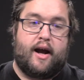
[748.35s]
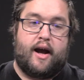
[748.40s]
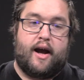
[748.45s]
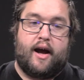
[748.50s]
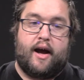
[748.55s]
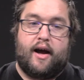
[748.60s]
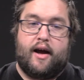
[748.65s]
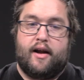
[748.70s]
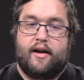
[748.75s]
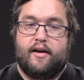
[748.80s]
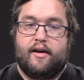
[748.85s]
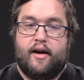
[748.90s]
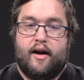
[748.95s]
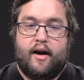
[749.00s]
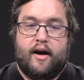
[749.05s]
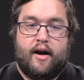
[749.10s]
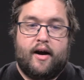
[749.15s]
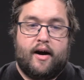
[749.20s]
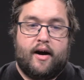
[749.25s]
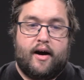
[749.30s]
and
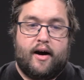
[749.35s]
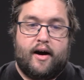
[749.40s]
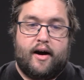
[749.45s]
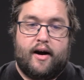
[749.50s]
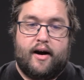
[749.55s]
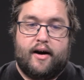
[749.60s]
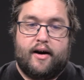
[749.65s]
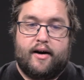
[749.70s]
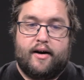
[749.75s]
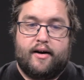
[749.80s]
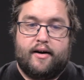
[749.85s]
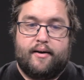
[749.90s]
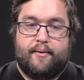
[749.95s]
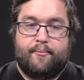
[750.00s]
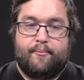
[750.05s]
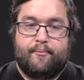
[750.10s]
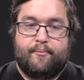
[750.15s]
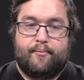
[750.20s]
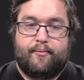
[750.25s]
I